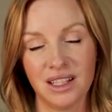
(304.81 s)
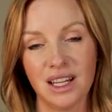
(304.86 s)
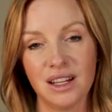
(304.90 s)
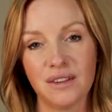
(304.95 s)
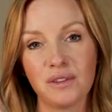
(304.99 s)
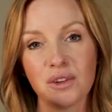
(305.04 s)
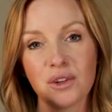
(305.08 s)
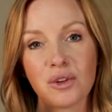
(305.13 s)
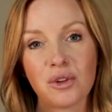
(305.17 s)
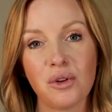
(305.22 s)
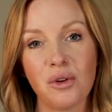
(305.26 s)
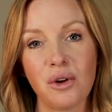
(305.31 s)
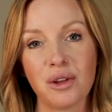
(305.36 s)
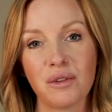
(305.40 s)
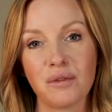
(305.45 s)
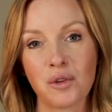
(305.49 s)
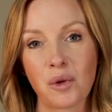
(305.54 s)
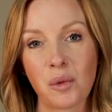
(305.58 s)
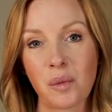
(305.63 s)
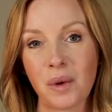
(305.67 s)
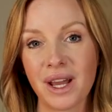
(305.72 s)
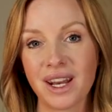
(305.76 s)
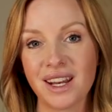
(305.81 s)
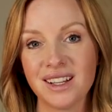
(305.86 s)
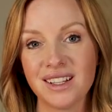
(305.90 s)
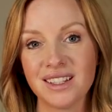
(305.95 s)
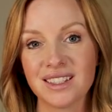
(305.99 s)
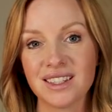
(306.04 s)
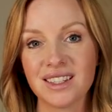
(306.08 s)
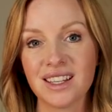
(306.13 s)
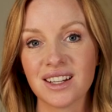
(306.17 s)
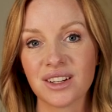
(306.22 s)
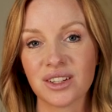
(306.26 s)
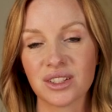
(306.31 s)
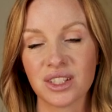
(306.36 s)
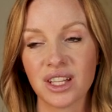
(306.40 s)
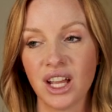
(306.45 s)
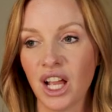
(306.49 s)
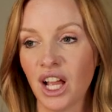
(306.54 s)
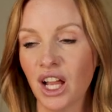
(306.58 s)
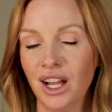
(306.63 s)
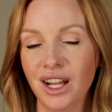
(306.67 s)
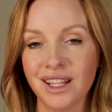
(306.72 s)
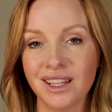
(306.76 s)
If you're going for weddings, there's
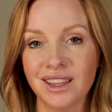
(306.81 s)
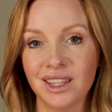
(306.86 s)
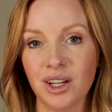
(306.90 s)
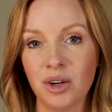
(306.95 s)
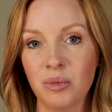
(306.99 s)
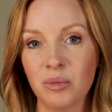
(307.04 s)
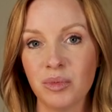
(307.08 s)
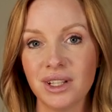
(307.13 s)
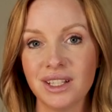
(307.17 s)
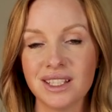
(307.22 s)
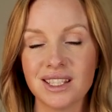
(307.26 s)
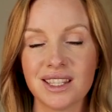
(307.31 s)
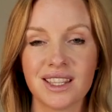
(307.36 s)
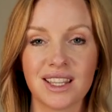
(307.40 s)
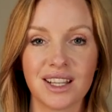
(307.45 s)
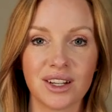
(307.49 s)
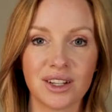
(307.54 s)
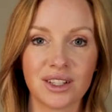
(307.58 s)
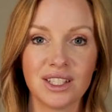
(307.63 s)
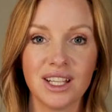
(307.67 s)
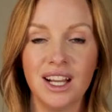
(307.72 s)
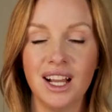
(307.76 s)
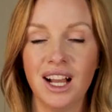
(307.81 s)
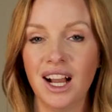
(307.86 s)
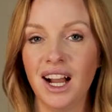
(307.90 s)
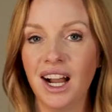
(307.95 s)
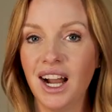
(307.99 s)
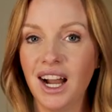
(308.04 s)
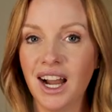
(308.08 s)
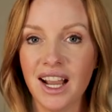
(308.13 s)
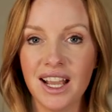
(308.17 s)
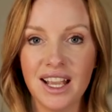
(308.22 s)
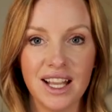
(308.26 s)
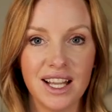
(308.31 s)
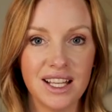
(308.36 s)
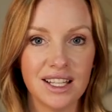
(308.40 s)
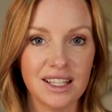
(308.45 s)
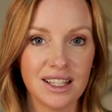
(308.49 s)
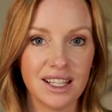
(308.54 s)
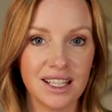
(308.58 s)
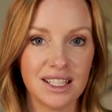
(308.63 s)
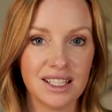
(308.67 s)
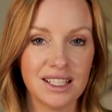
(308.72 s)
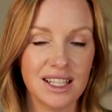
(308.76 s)
elopements. There's high end,
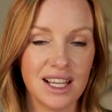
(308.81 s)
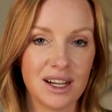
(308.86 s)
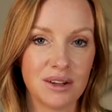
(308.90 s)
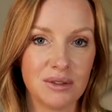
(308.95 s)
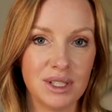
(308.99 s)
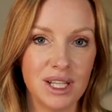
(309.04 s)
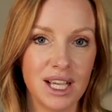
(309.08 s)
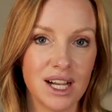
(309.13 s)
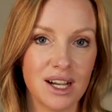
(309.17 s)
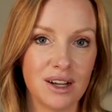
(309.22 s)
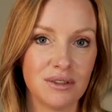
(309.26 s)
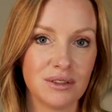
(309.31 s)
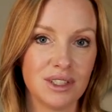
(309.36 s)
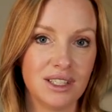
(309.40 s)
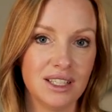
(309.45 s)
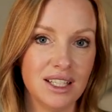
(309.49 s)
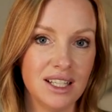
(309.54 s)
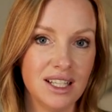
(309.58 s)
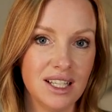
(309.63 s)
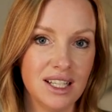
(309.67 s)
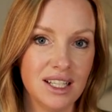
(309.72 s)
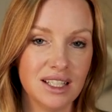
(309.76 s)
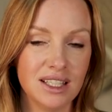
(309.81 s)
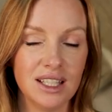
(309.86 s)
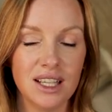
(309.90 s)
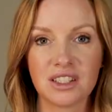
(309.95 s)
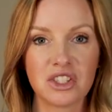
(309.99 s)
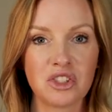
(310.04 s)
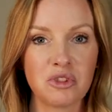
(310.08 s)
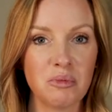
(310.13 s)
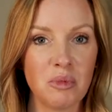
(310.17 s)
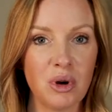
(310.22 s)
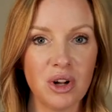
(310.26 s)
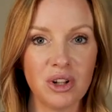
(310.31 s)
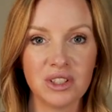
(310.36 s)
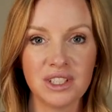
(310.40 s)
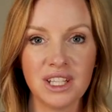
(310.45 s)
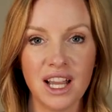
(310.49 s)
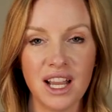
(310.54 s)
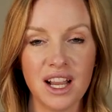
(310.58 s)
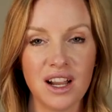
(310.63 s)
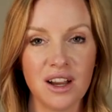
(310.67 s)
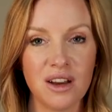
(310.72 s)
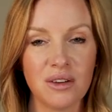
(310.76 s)
like downtown cities, small
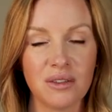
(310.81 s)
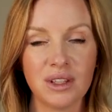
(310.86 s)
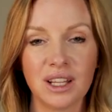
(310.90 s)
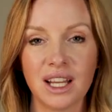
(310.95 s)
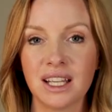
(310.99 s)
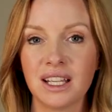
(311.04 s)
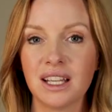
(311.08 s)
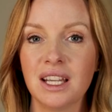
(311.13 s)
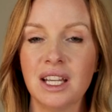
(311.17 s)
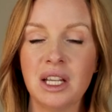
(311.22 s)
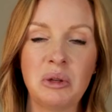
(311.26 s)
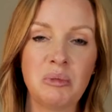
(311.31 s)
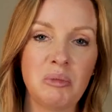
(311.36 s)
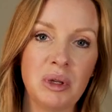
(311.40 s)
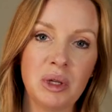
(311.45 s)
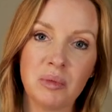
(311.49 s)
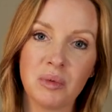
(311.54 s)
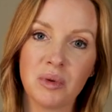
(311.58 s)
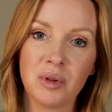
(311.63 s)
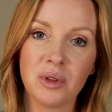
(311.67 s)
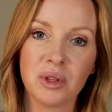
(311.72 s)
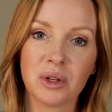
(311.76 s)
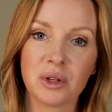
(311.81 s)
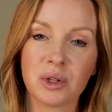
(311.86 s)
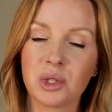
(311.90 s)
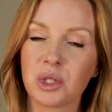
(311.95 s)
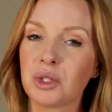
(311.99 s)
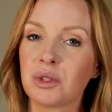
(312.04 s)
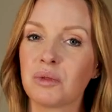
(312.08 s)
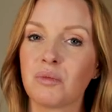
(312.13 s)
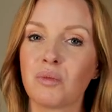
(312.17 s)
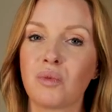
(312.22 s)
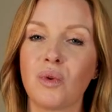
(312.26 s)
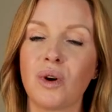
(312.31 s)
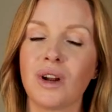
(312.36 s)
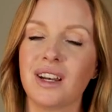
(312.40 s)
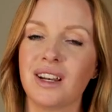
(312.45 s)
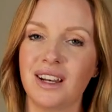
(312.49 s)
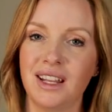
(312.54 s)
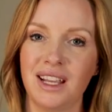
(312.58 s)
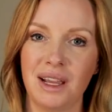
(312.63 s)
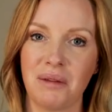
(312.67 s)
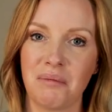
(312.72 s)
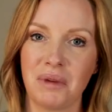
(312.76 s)
town, like people that are just wanting
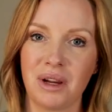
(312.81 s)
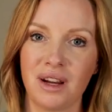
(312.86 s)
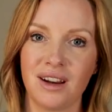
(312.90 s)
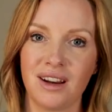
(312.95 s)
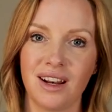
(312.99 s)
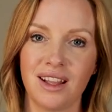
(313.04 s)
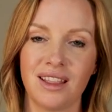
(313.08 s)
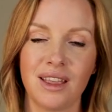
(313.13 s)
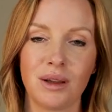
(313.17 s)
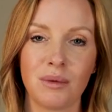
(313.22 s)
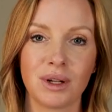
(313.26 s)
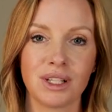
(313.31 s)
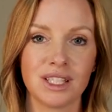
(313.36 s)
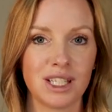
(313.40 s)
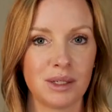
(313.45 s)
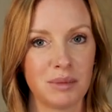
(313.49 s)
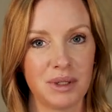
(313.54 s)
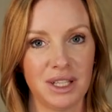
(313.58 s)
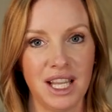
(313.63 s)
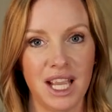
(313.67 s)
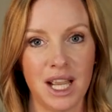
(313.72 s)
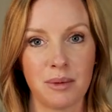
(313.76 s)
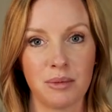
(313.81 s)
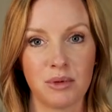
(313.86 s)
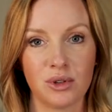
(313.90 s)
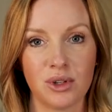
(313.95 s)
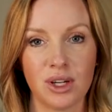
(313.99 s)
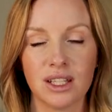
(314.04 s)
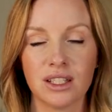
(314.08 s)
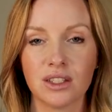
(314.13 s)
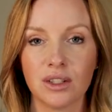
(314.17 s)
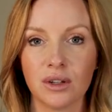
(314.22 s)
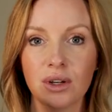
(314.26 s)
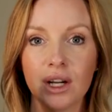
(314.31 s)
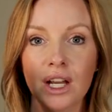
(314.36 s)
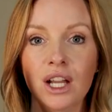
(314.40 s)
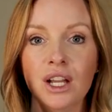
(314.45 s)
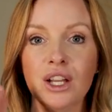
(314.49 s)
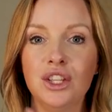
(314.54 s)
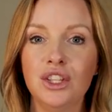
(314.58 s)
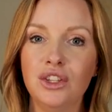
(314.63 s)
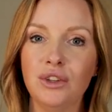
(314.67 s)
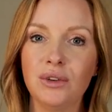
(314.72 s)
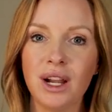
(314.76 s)
to get married and they want someone to capture it. So
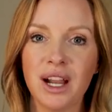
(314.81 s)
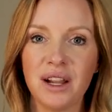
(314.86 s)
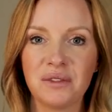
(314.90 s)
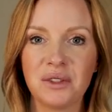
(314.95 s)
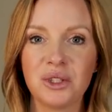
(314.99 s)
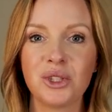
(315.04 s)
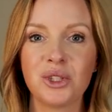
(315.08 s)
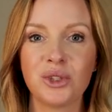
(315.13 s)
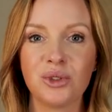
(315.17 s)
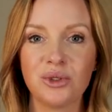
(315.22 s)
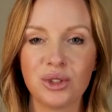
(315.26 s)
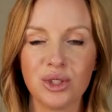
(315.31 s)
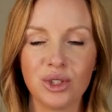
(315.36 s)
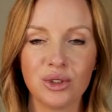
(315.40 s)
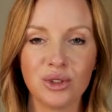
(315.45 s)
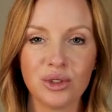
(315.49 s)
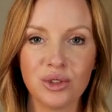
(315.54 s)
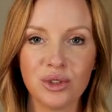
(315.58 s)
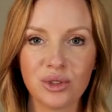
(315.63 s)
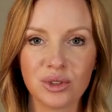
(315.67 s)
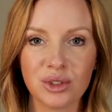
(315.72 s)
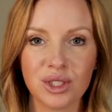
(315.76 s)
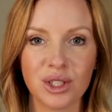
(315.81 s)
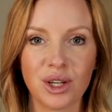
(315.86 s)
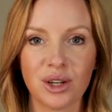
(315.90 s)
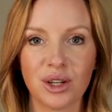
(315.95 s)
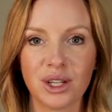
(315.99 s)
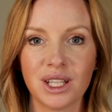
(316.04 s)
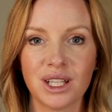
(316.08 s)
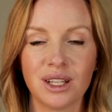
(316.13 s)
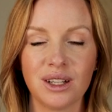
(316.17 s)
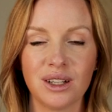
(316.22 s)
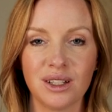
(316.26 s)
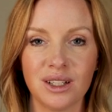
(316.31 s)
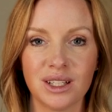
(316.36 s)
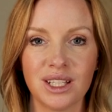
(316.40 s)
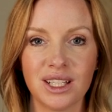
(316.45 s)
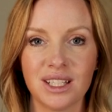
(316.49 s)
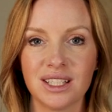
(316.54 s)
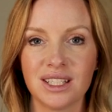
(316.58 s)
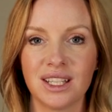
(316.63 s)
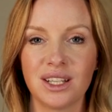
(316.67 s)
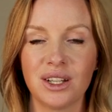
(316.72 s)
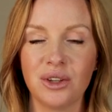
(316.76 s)
you have to choose who your target
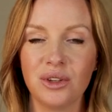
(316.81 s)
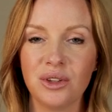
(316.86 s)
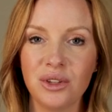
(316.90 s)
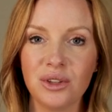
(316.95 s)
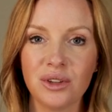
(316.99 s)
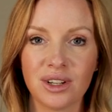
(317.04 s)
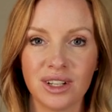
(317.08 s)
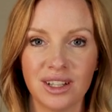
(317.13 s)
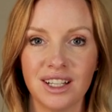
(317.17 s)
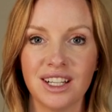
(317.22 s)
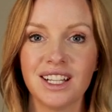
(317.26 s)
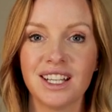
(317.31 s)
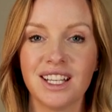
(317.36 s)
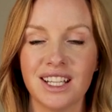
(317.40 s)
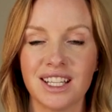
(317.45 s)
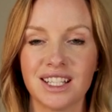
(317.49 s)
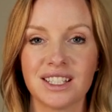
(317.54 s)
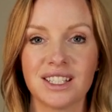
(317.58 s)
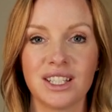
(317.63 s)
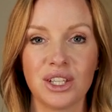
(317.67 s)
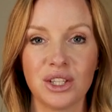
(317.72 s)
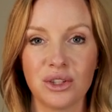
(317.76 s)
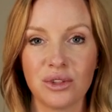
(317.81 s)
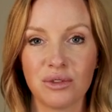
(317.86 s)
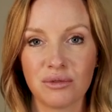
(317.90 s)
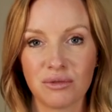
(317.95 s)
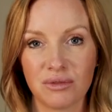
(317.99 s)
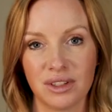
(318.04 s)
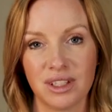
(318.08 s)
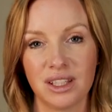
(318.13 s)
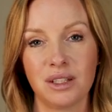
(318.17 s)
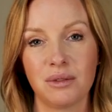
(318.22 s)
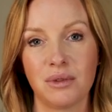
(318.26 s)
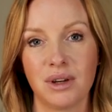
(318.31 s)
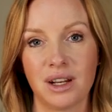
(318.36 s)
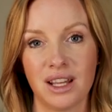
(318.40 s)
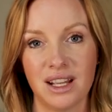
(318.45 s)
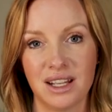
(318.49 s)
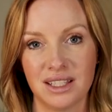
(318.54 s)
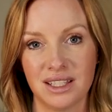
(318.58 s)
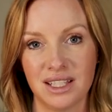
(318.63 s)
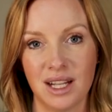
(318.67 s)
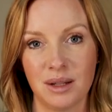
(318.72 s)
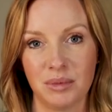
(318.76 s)
audience and who your client is that you really want to
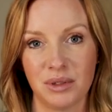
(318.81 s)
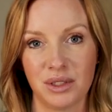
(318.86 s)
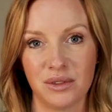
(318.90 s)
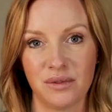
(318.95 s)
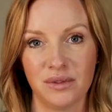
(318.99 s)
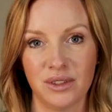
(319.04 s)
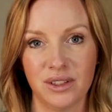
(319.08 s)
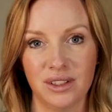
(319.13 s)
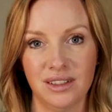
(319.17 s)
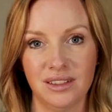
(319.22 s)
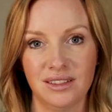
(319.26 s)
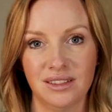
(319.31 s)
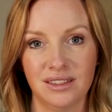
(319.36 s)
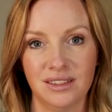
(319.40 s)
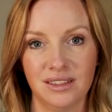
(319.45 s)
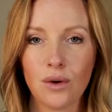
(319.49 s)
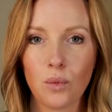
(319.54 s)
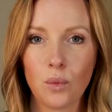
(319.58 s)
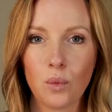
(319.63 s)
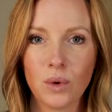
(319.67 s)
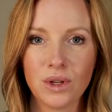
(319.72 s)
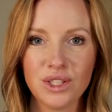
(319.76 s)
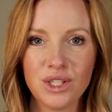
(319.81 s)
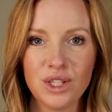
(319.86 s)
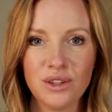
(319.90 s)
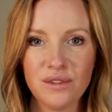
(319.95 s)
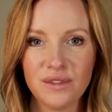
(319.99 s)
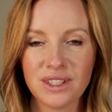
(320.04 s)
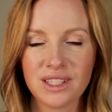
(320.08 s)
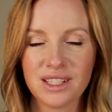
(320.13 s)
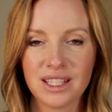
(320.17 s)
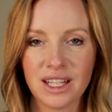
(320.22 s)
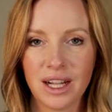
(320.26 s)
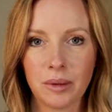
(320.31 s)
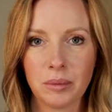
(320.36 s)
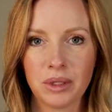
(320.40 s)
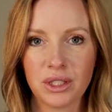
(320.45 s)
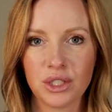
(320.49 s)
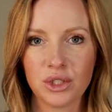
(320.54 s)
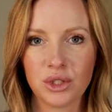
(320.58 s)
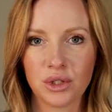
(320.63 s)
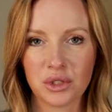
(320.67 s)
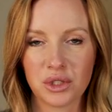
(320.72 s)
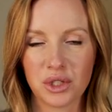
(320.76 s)
establish for. Once you've
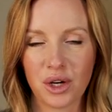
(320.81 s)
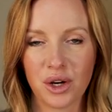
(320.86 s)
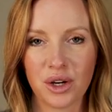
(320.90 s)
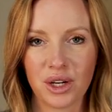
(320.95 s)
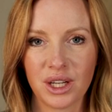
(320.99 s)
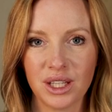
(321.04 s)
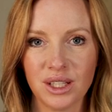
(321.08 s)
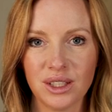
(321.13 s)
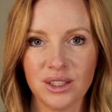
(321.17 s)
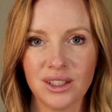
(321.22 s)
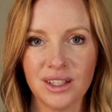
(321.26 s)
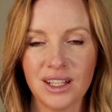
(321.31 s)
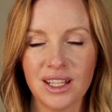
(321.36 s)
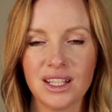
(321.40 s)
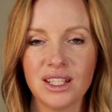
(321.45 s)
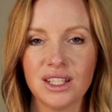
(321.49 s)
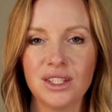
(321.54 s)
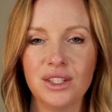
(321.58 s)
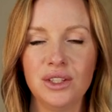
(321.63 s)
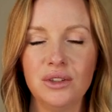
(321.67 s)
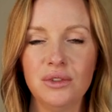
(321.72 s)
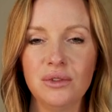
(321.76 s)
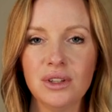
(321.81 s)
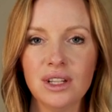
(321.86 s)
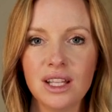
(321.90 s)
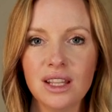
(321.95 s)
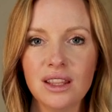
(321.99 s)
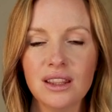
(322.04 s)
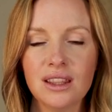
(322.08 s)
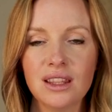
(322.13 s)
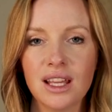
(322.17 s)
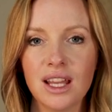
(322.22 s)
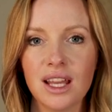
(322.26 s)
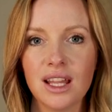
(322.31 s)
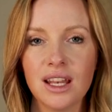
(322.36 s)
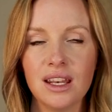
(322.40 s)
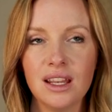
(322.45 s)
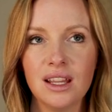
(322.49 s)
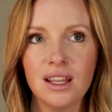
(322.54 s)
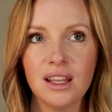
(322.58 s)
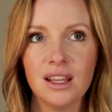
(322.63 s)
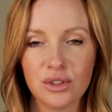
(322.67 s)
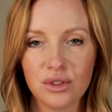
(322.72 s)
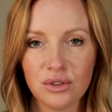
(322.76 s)
established your target audience, you can then
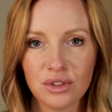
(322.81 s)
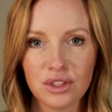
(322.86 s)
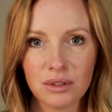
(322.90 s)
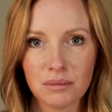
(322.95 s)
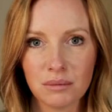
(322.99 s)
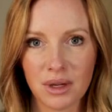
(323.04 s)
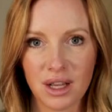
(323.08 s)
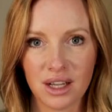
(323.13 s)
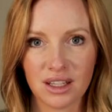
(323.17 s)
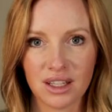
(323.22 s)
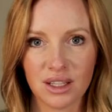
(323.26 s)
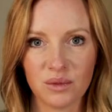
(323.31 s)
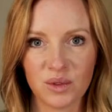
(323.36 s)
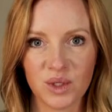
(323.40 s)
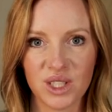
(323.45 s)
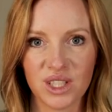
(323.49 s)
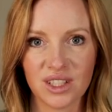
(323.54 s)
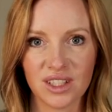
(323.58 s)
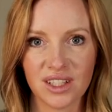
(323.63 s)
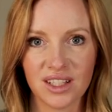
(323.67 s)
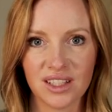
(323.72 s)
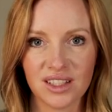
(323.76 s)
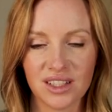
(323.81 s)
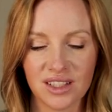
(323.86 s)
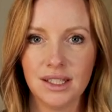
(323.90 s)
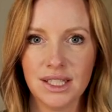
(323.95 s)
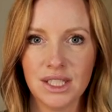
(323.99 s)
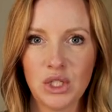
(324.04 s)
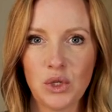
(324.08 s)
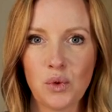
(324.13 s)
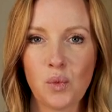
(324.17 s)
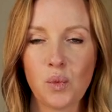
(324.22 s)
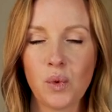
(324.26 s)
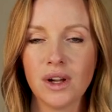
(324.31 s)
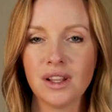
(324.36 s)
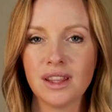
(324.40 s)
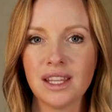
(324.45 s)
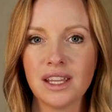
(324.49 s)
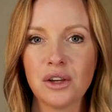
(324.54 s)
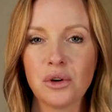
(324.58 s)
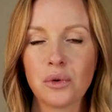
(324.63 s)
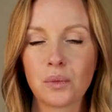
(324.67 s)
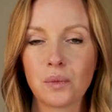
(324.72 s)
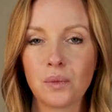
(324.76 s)
do some market research into what
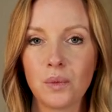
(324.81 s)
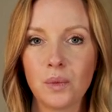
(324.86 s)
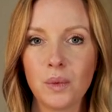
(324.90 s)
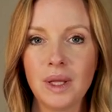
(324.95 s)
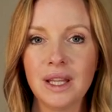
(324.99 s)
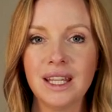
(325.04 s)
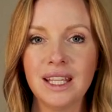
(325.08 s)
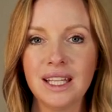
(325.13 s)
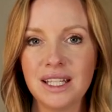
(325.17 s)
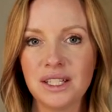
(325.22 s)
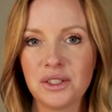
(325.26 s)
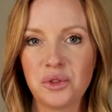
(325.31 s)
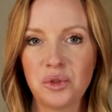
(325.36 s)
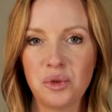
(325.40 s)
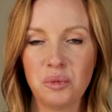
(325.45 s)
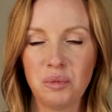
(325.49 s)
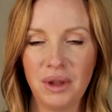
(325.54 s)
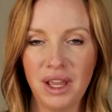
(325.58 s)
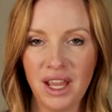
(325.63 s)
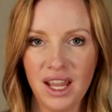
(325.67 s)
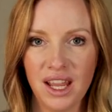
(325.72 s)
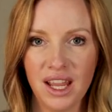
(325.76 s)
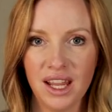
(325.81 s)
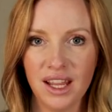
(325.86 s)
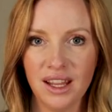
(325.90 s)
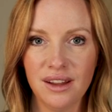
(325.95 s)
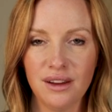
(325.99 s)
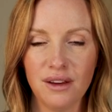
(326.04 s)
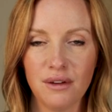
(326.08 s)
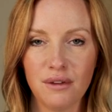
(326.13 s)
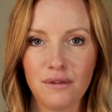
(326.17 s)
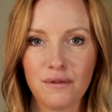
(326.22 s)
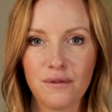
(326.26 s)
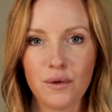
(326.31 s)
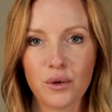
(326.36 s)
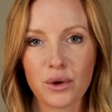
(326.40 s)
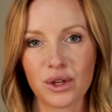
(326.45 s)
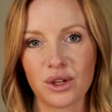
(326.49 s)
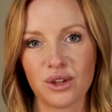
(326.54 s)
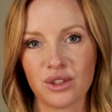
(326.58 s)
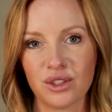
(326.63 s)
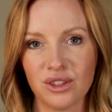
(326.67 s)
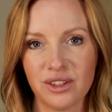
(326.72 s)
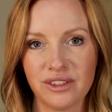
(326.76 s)
they are willing to pay for
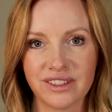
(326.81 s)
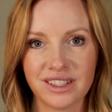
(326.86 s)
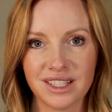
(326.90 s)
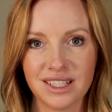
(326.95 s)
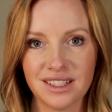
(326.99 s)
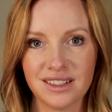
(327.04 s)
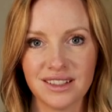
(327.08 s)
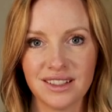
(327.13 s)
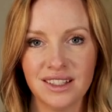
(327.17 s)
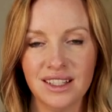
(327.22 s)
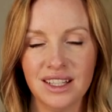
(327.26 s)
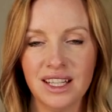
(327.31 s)
your services.